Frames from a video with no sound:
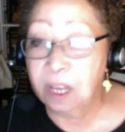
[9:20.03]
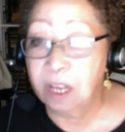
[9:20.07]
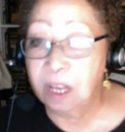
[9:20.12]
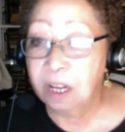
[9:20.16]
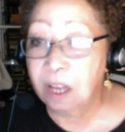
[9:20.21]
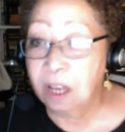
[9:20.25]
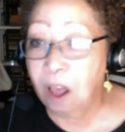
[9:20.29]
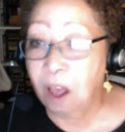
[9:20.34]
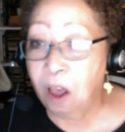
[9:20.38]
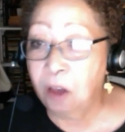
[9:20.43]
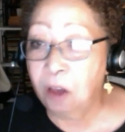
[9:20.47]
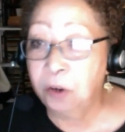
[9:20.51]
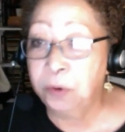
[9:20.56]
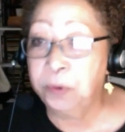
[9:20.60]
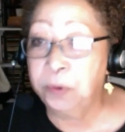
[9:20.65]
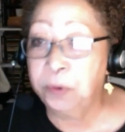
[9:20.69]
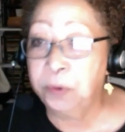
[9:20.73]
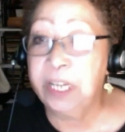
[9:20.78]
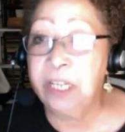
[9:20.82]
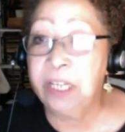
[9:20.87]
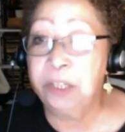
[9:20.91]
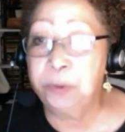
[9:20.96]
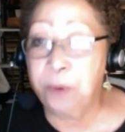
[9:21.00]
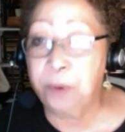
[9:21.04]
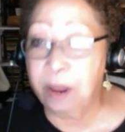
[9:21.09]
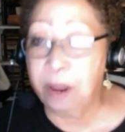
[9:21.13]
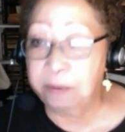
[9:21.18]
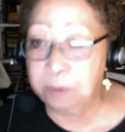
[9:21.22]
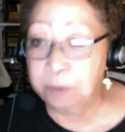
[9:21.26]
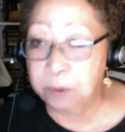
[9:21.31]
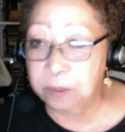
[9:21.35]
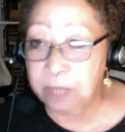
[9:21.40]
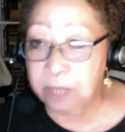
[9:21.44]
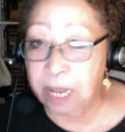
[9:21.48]
congree and gravel
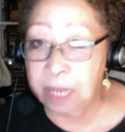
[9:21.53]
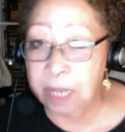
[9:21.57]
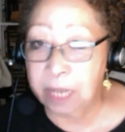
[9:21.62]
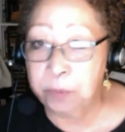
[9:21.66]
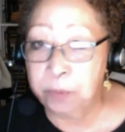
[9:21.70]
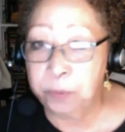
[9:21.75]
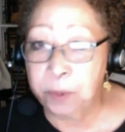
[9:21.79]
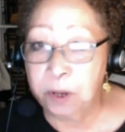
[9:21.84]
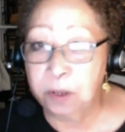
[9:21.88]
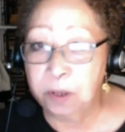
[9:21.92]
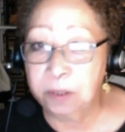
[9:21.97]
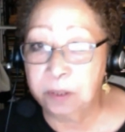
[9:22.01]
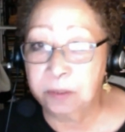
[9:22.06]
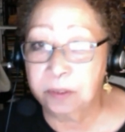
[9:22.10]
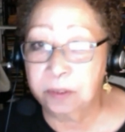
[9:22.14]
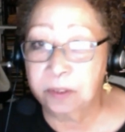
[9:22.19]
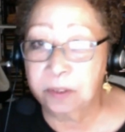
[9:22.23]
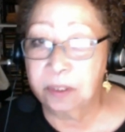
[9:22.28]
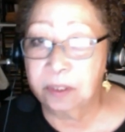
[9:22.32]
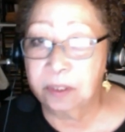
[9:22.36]
sidewalks.